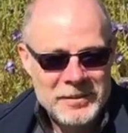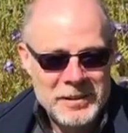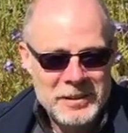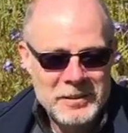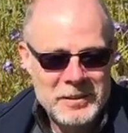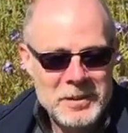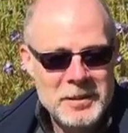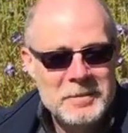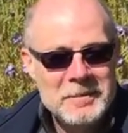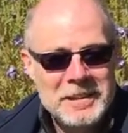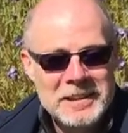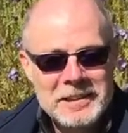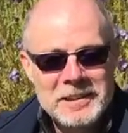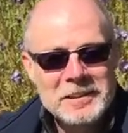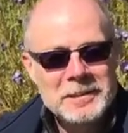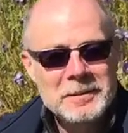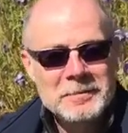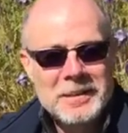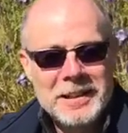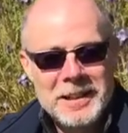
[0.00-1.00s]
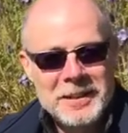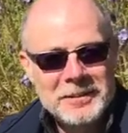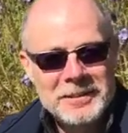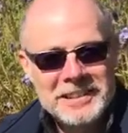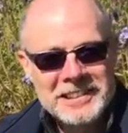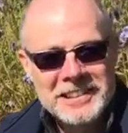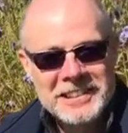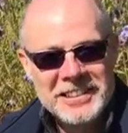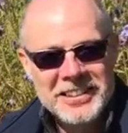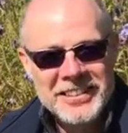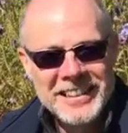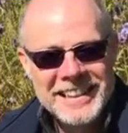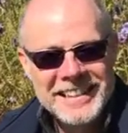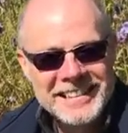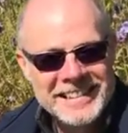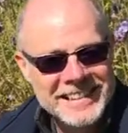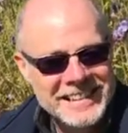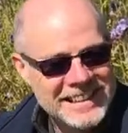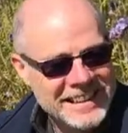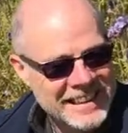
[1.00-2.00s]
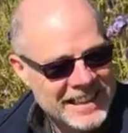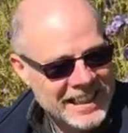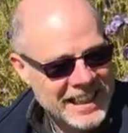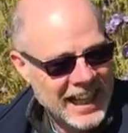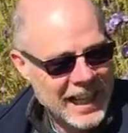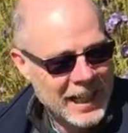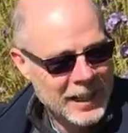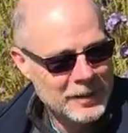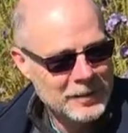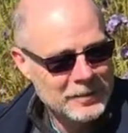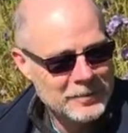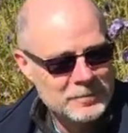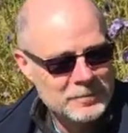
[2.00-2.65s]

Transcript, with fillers: about two metres apart which is great. So uh,